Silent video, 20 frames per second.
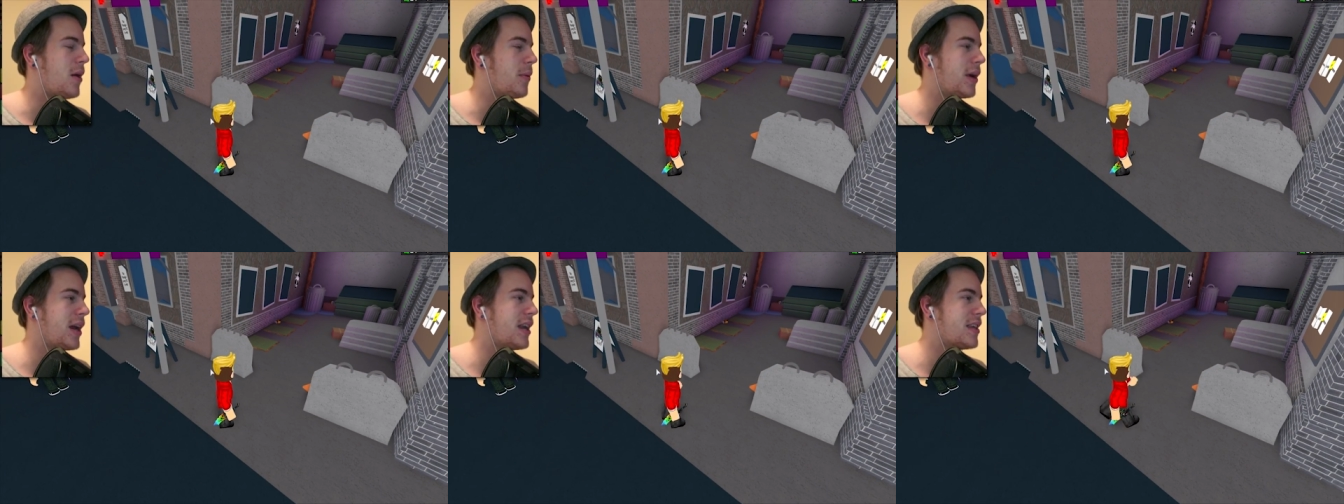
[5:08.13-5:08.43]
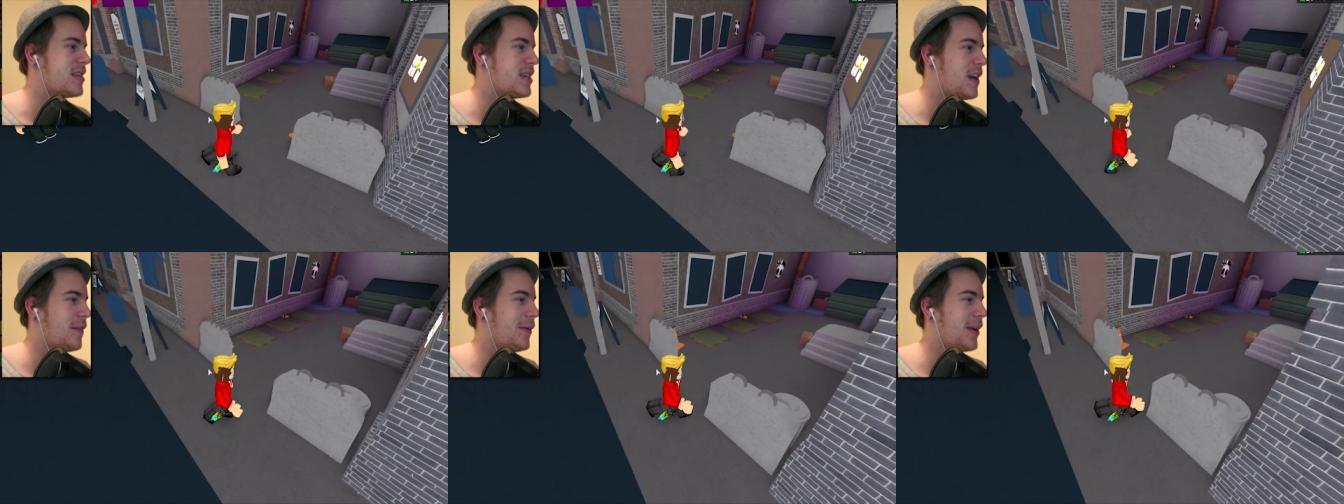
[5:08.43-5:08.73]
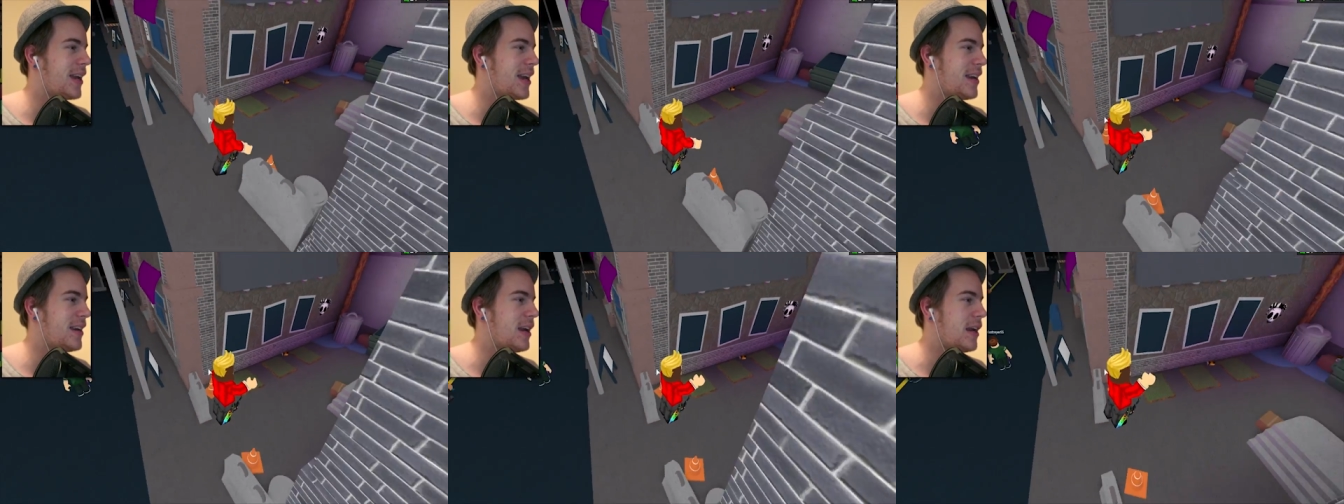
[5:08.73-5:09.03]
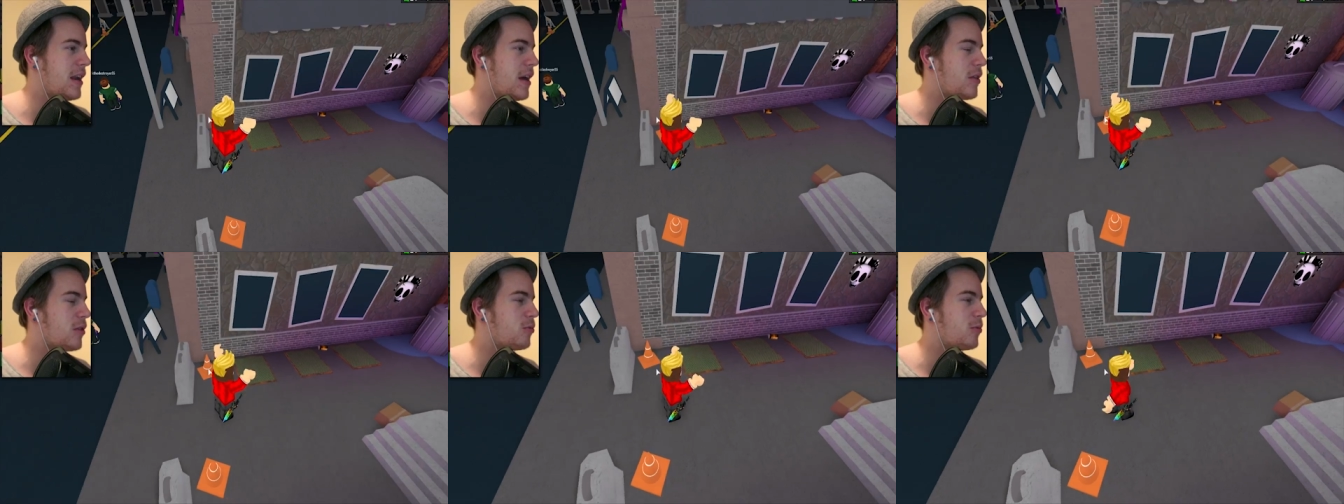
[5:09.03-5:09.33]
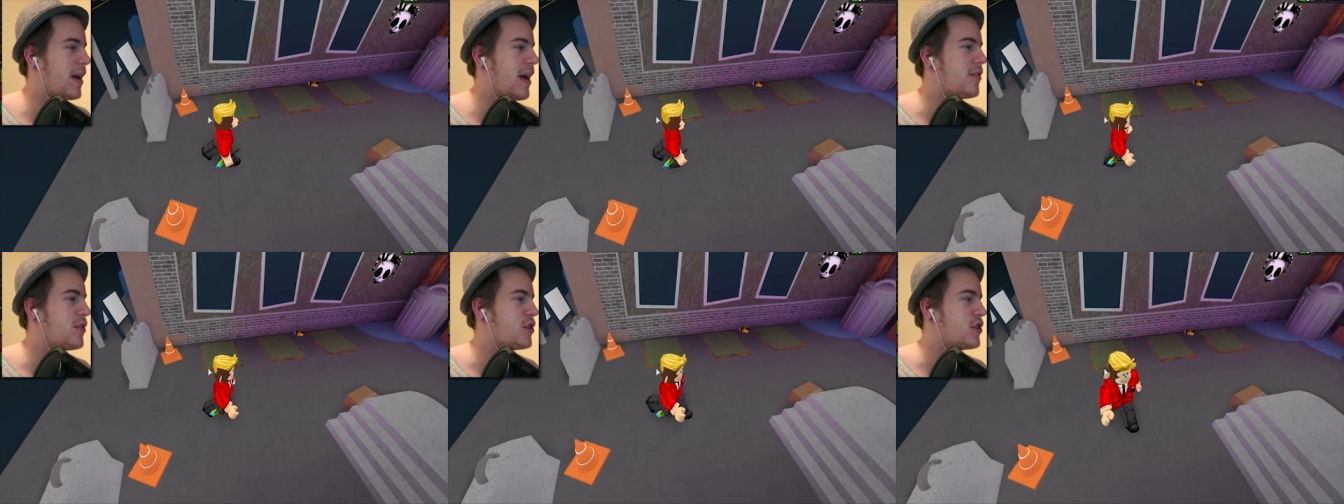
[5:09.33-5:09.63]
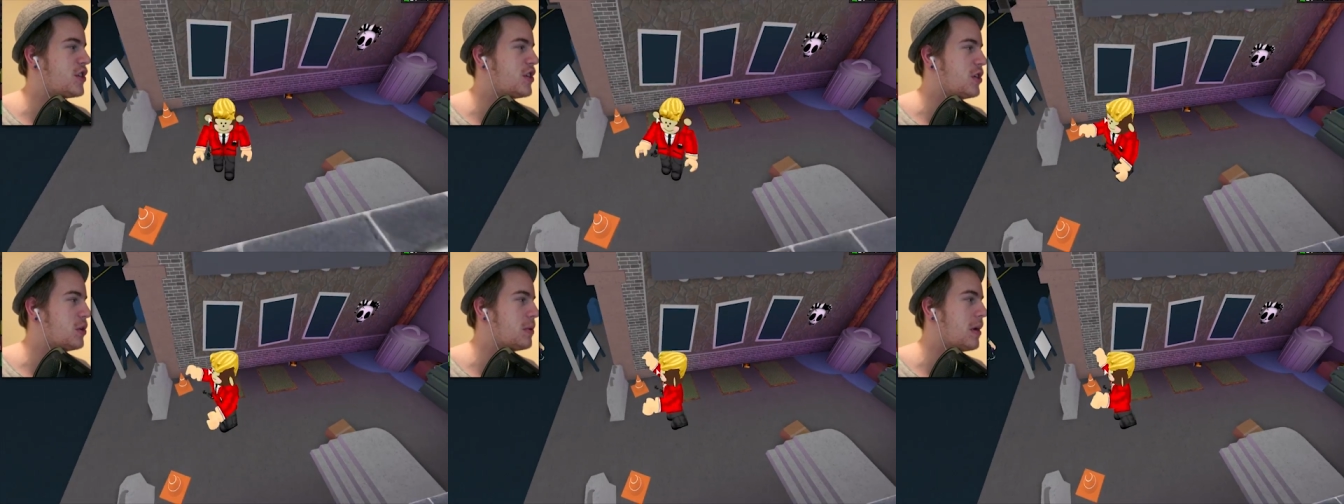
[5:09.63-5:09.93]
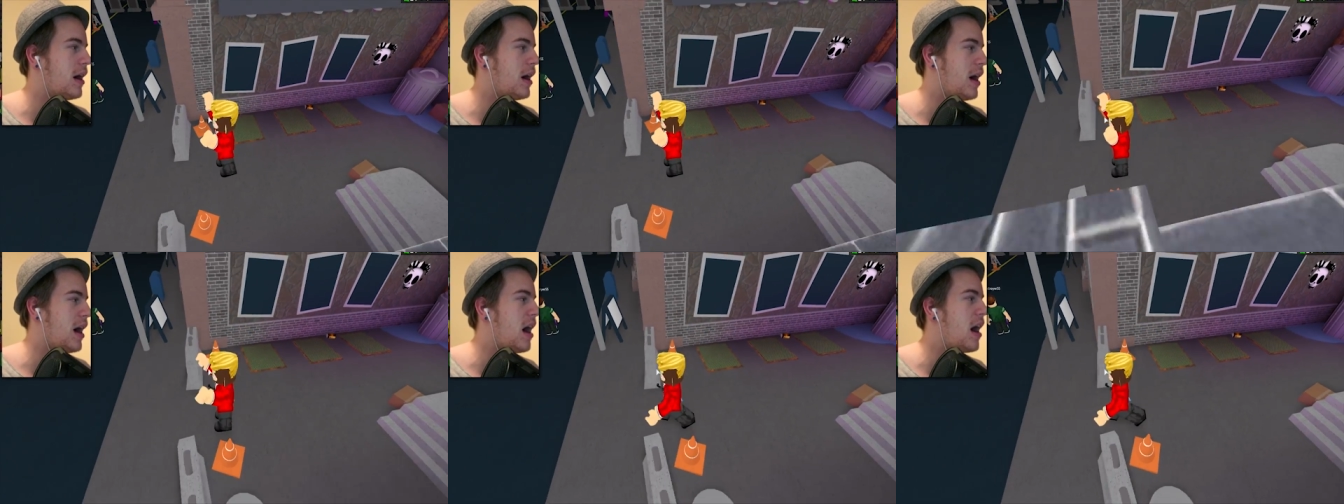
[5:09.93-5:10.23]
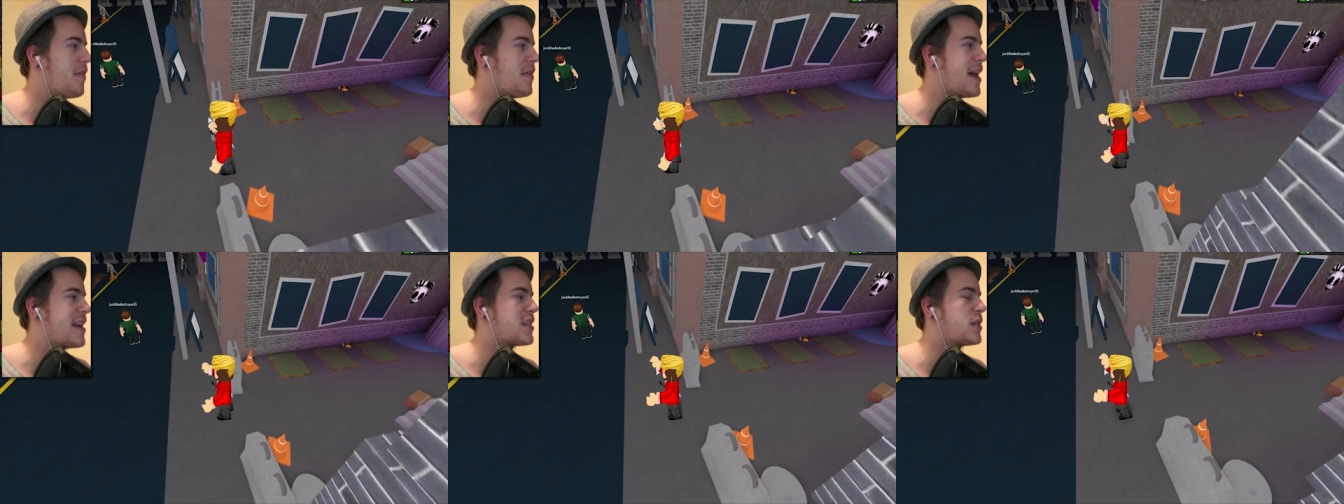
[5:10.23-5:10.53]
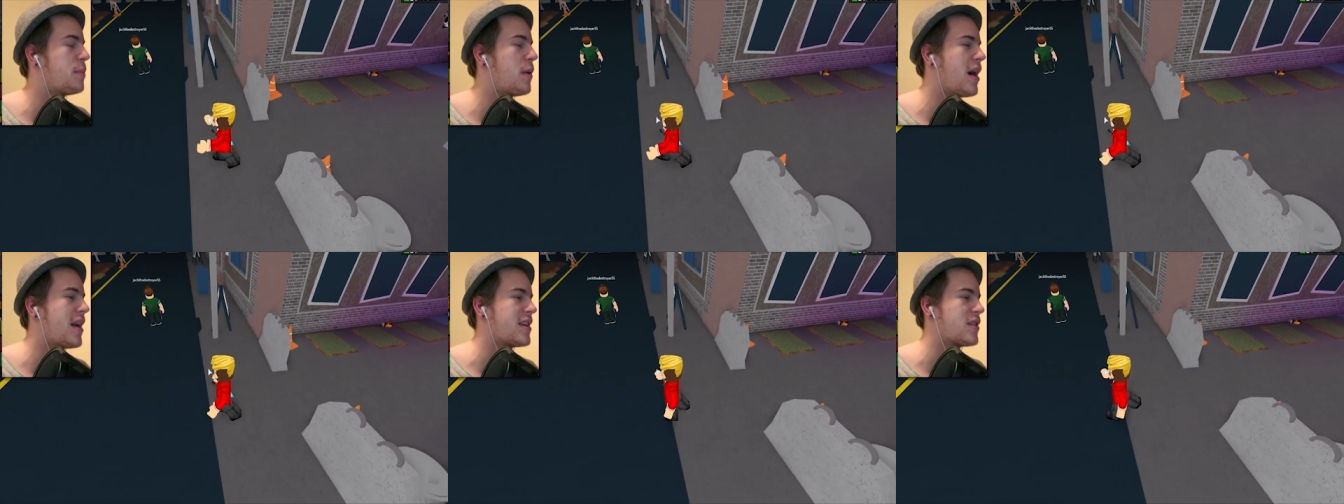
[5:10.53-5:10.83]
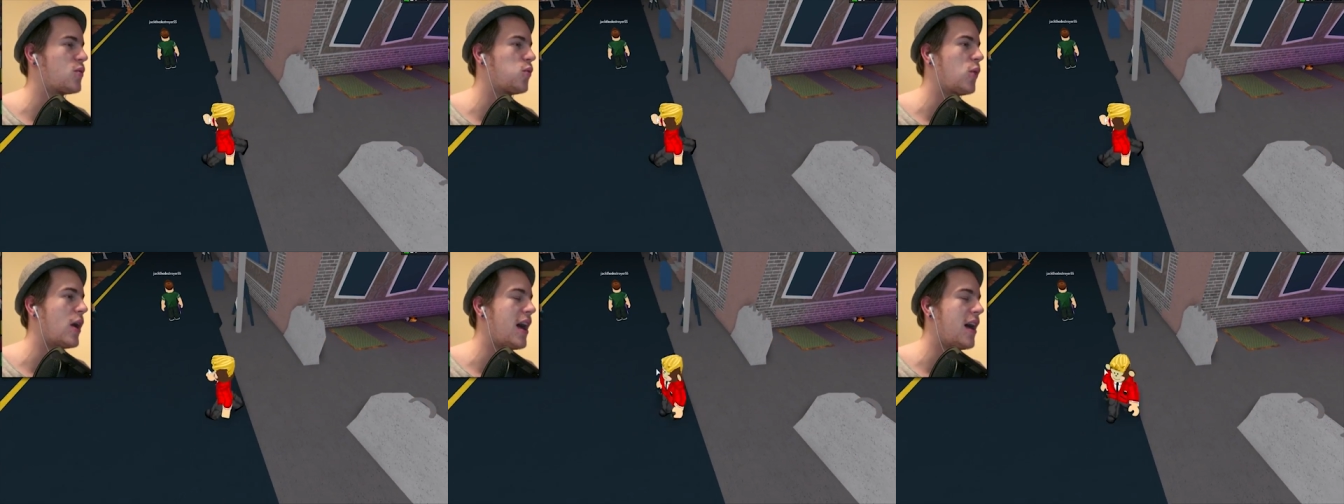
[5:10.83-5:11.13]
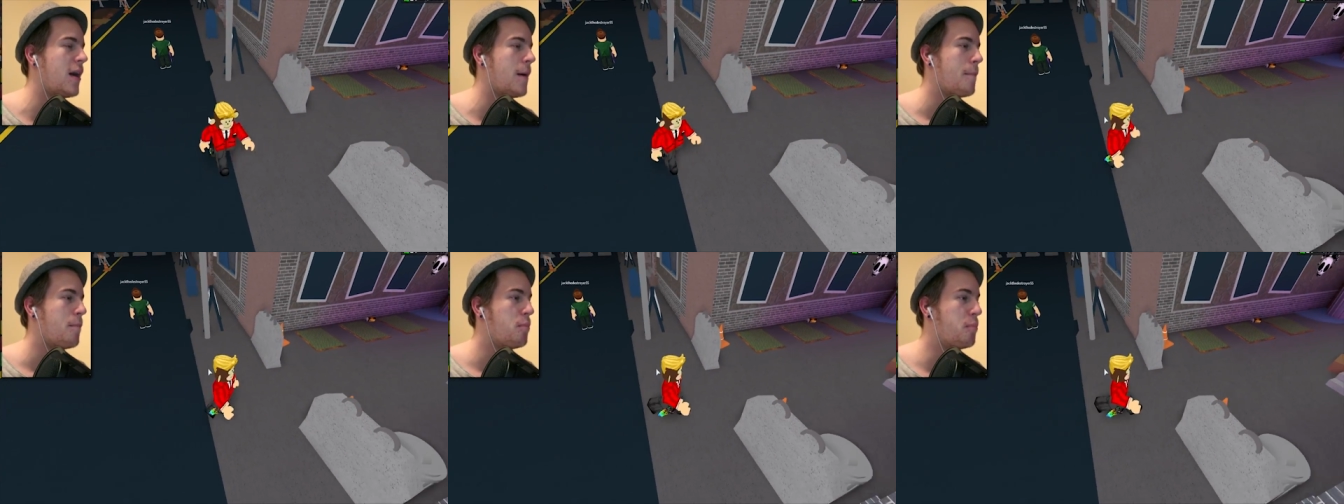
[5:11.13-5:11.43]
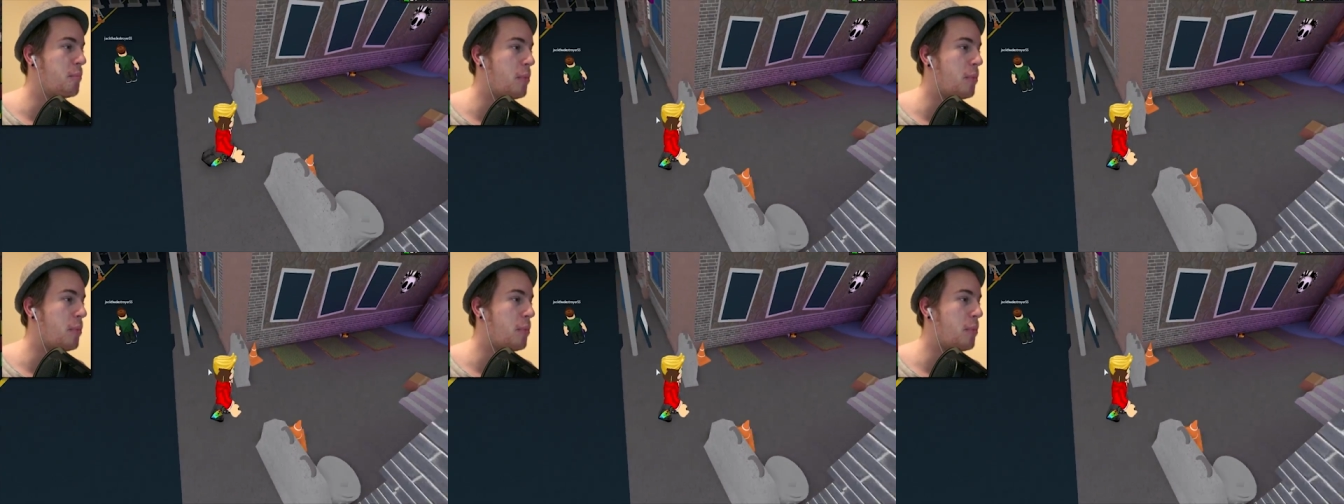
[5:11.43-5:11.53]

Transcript: We're gonna see if we can get another round or two uh, on that spot as well.